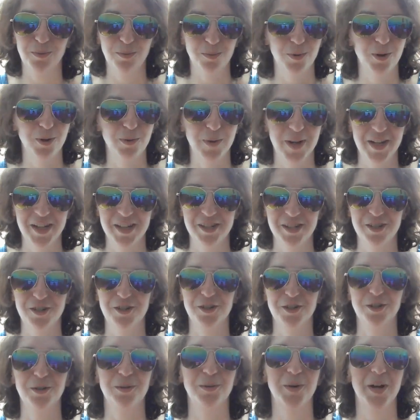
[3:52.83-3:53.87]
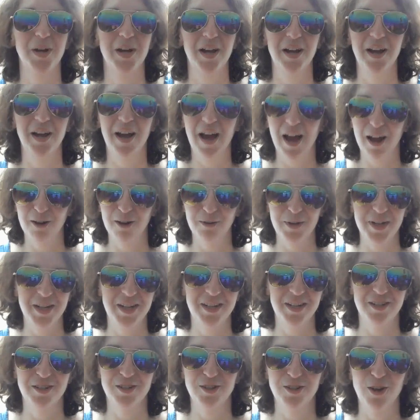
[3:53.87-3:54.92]
what do I need to do? How do I
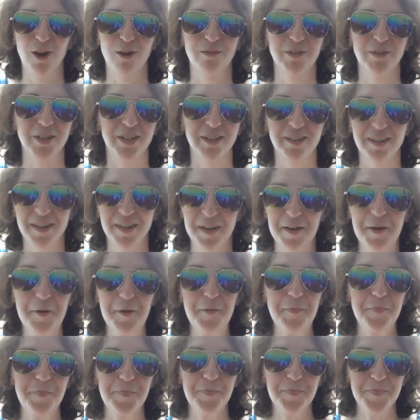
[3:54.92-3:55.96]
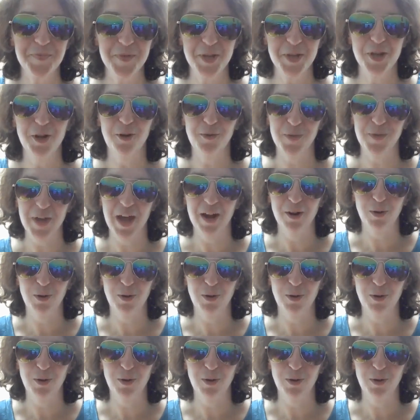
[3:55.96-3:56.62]
need to solve it? That